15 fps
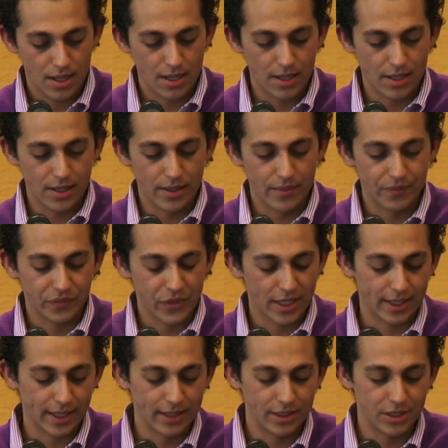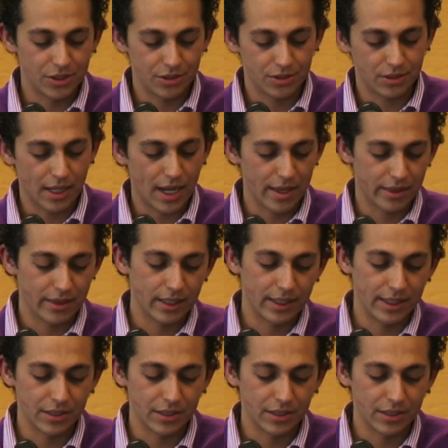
Again, it's just, I think,